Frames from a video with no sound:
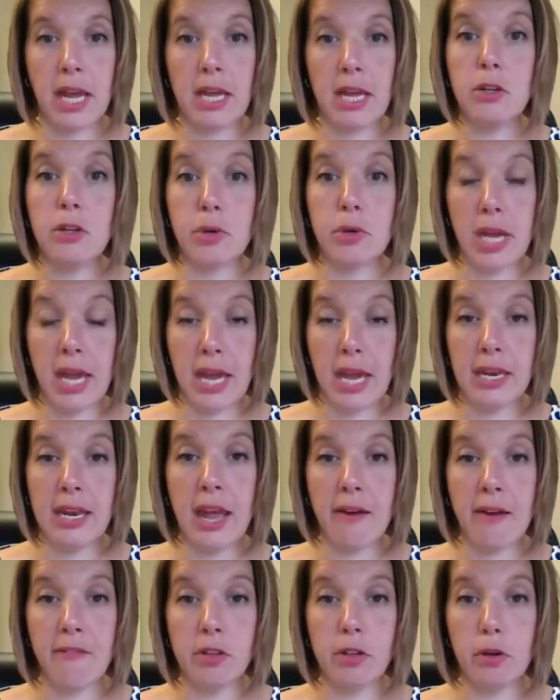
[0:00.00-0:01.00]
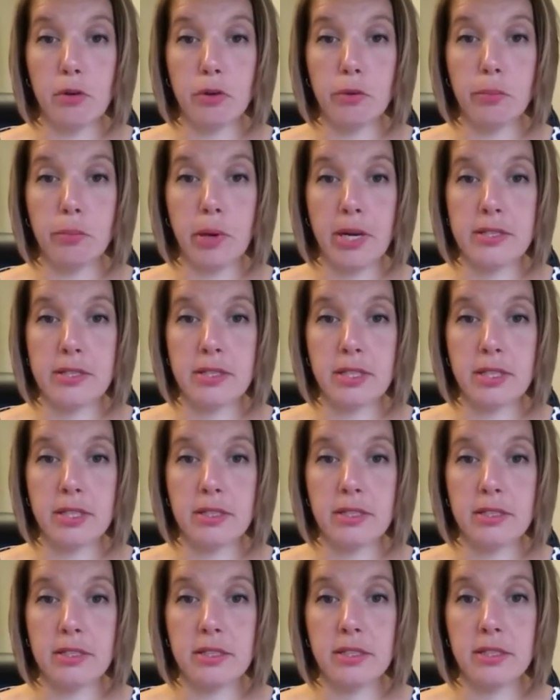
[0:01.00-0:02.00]
And you can have a local
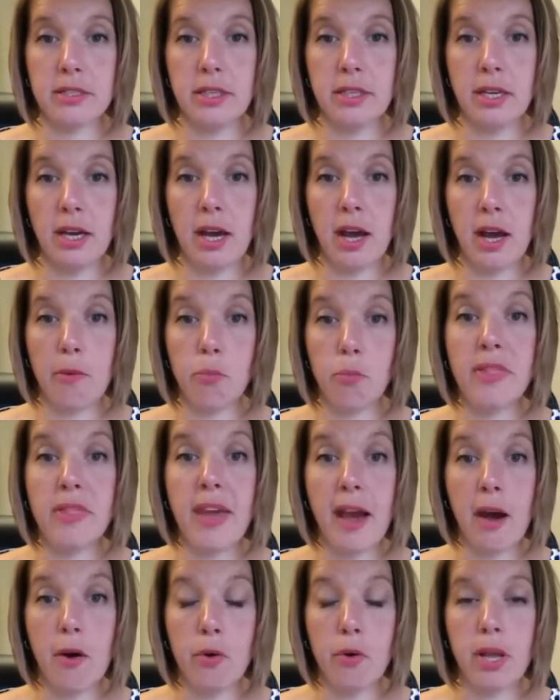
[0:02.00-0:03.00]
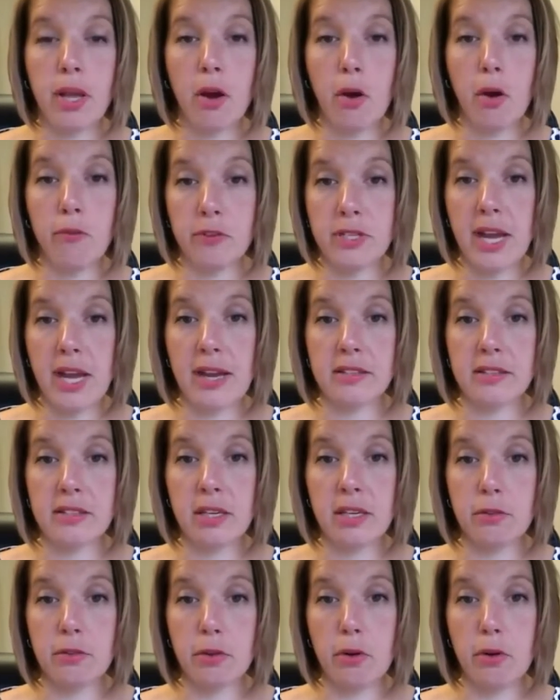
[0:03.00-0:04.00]
presence um, without
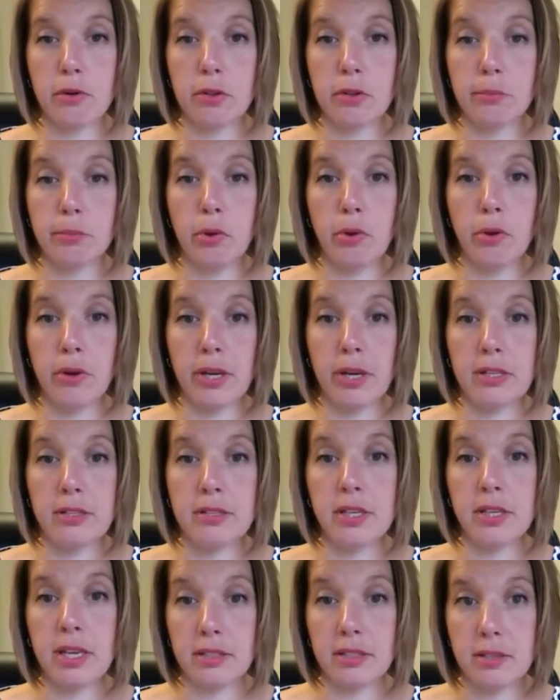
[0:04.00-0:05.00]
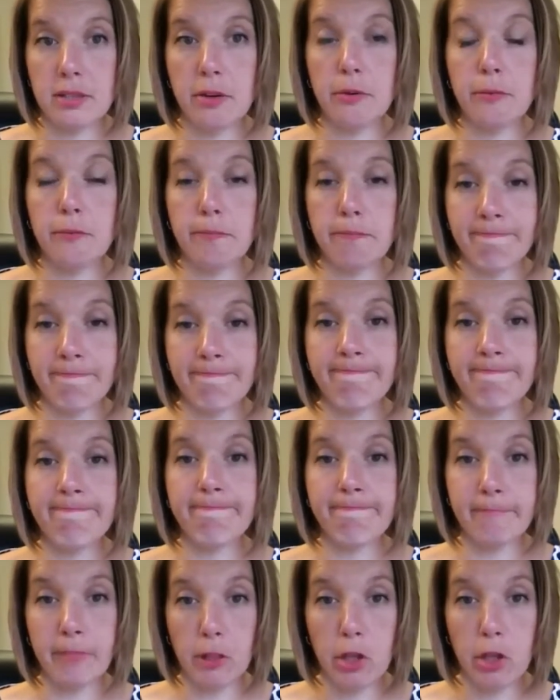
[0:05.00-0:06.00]
overtasking your local employees. And so
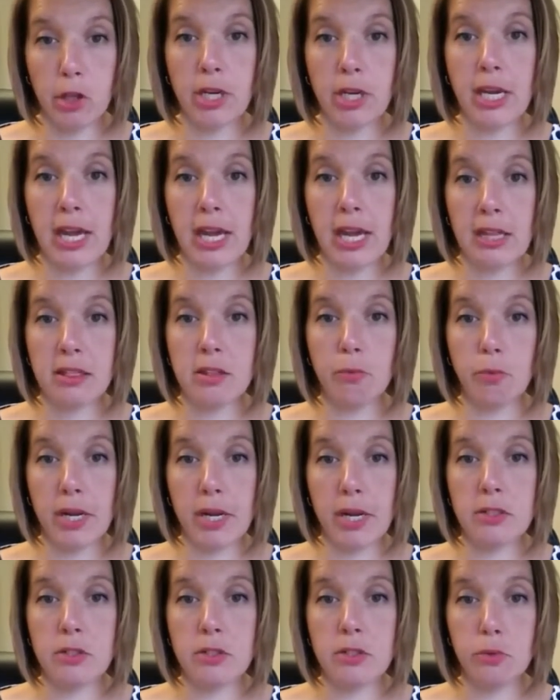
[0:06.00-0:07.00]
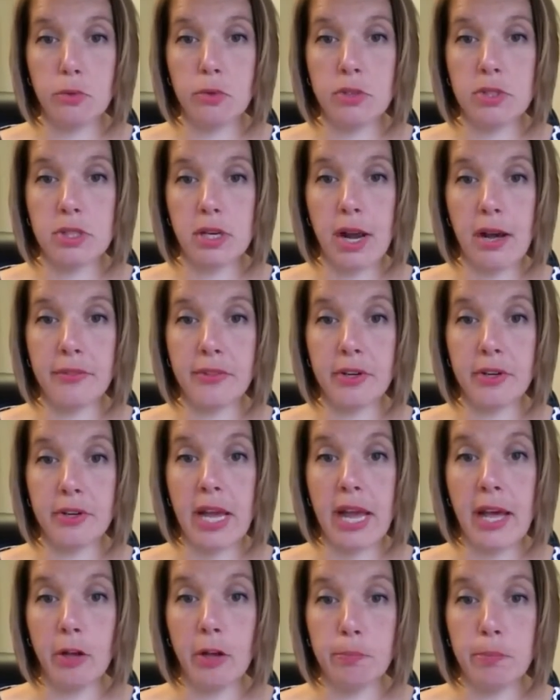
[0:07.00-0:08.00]
looking at the right tools that are out there
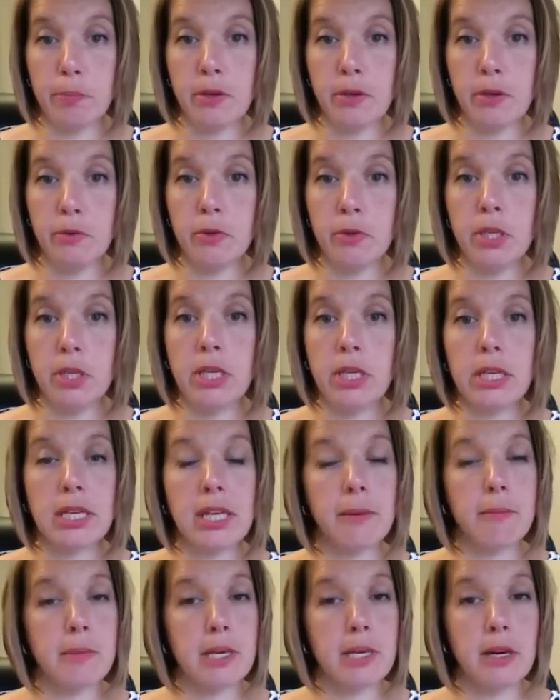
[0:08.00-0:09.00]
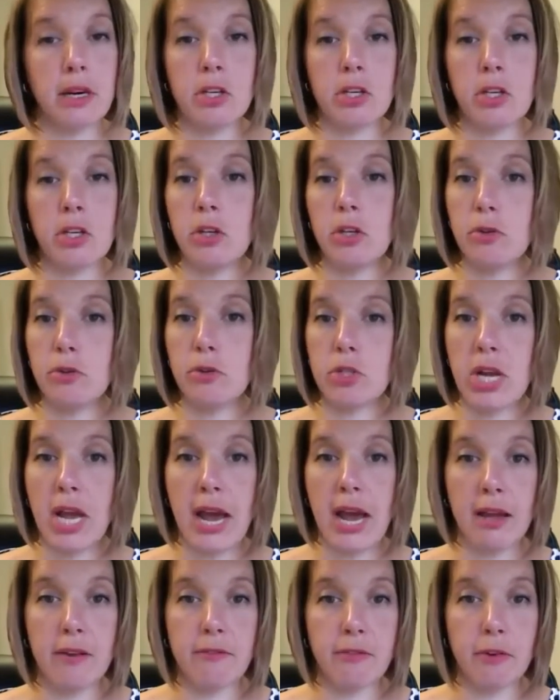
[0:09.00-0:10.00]
to help you can be a huge
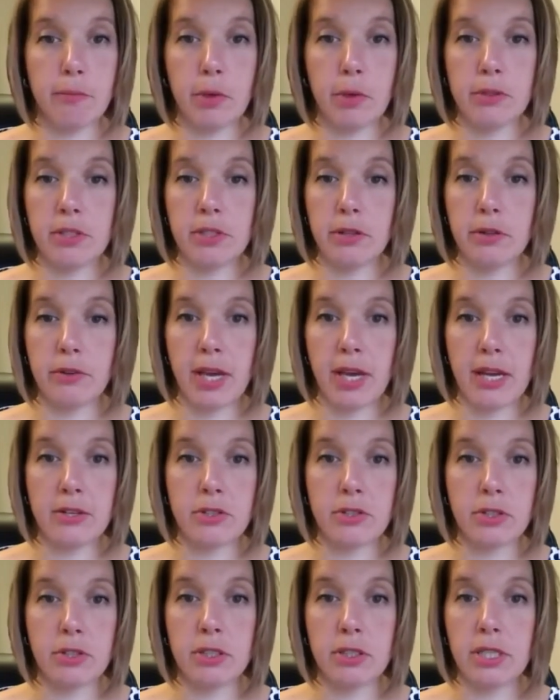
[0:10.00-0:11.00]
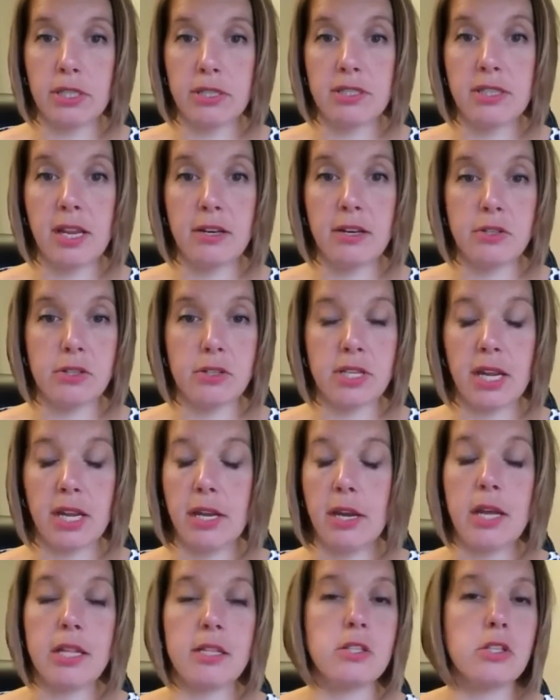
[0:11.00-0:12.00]
add for multi-location instead of just
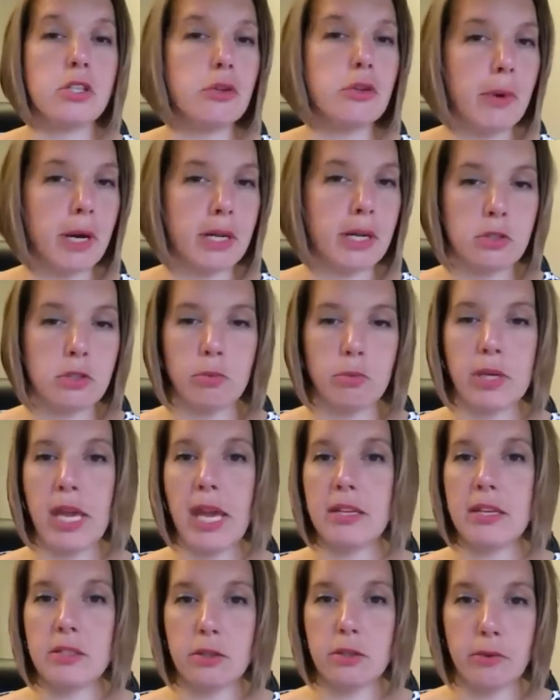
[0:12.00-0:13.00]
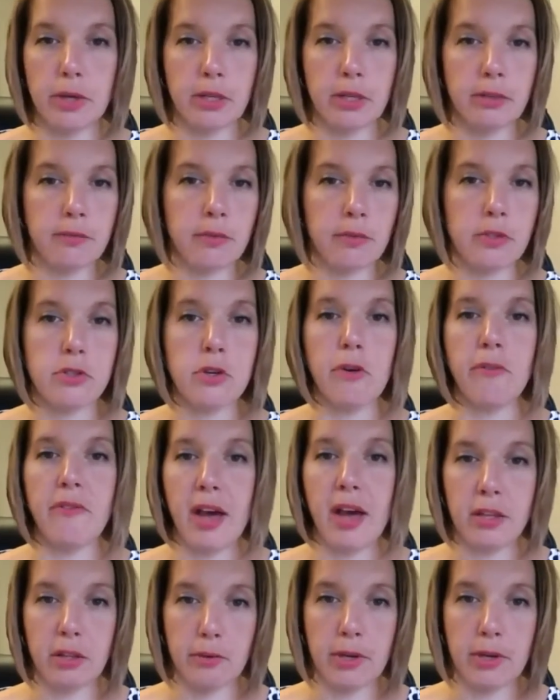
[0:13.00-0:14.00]
saying it's too much, we can't do it, there's no
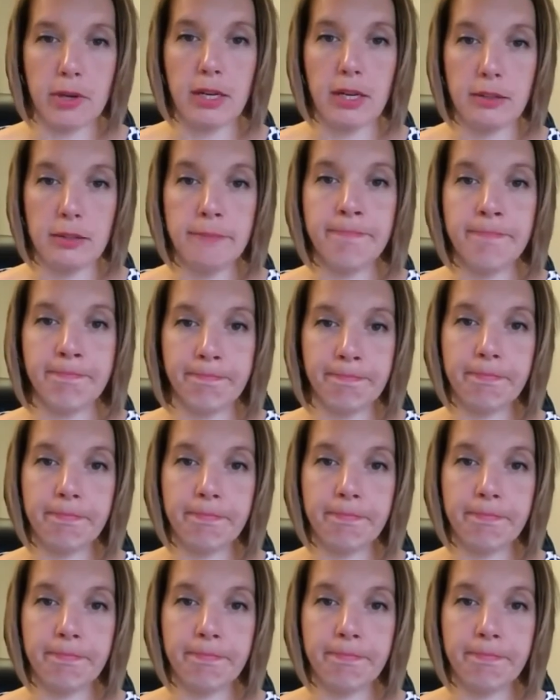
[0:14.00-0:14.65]
value in it.